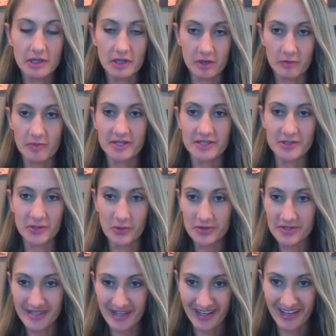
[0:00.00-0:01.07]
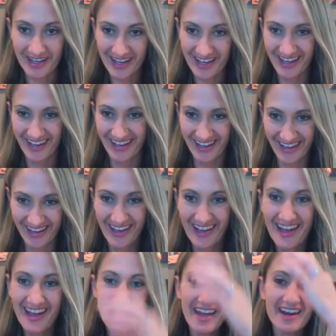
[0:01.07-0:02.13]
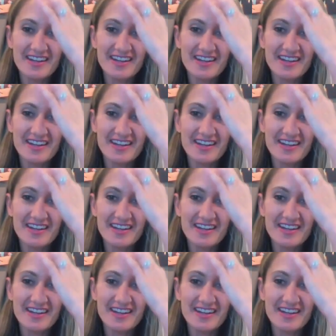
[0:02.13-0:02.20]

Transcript: little bit soul sucking, and